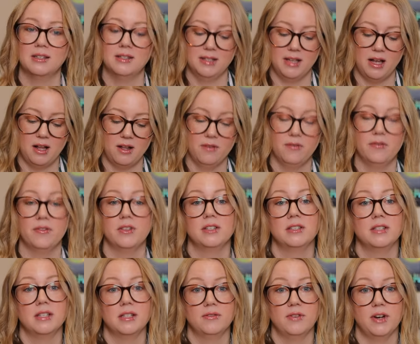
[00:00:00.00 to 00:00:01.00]
itself,
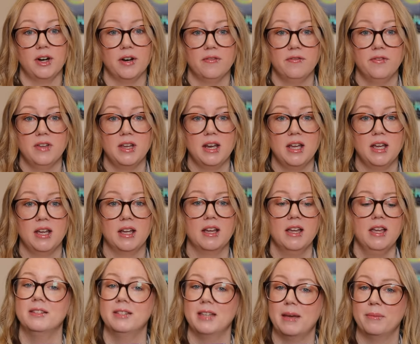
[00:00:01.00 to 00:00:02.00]
this is very
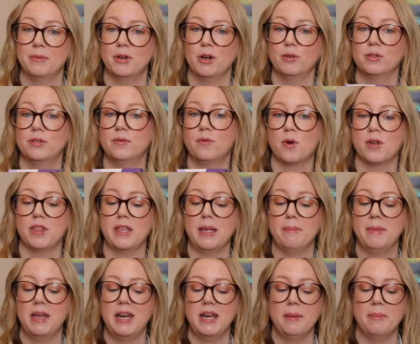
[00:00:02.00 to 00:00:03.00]
fitting. Same goes for the
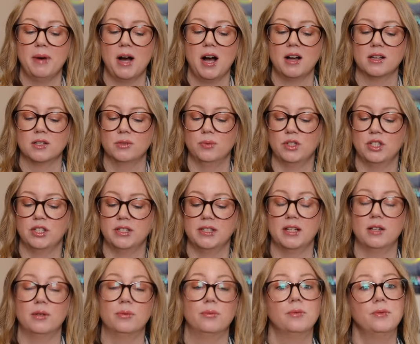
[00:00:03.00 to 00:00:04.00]
mini box, which is
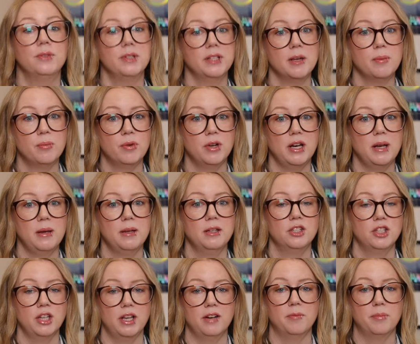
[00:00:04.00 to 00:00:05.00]
in a really pretty
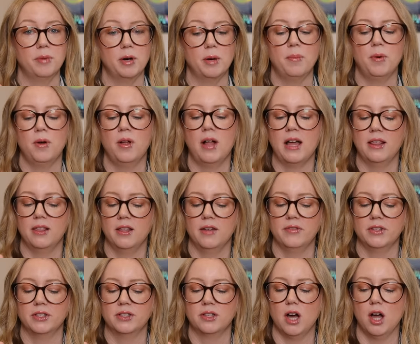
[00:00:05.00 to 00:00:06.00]
shade of purple. I love
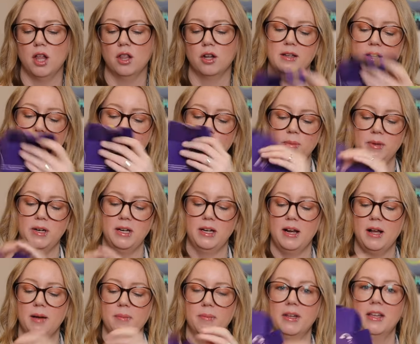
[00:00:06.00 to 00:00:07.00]
this color. Open it
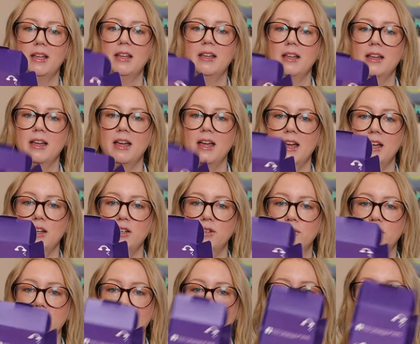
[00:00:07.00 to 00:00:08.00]
up and
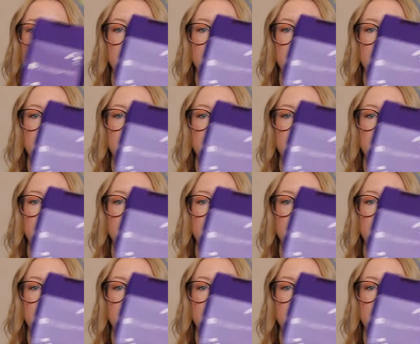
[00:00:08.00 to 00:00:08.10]
you've got